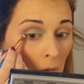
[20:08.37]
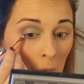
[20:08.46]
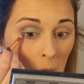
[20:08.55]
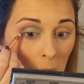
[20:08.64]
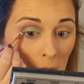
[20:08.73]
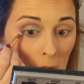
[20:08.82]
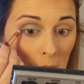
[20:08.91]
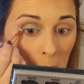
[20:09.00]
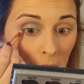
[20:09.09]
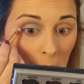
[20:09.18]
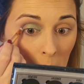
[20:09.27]
Oh, I got it
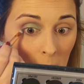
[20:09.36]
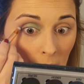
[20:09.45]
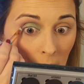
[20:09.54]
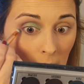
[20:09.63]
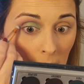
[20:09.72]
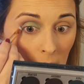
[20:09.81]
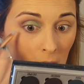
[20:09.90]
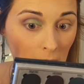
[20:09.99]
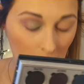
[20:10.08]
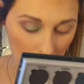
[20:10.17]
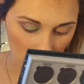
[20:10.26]
purple then.
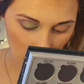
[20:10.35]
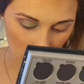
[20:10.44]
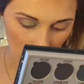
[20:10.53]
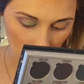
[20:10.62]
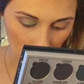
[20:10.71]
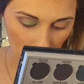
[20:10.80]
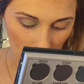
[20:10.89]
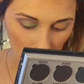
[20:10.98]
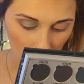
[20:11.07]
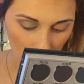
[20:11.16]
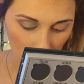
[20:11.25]
If I
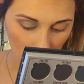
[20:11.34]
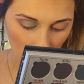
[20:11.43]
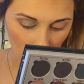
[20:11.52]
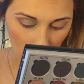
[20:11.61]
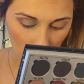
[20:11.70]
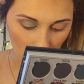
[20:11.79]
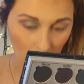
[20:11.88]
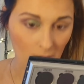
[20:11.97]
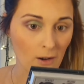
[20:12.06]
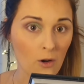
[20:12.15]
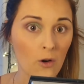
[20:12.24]
try that again, I
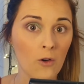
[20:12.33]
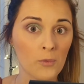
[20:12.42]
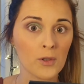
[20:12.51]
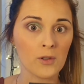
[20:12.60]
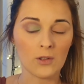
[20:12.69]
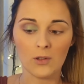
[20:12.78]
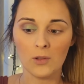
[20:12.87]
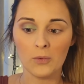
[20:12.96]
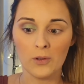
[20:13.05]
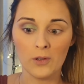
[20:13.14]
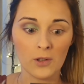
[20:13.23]
got a lot of product on the
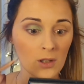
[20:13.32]
brush.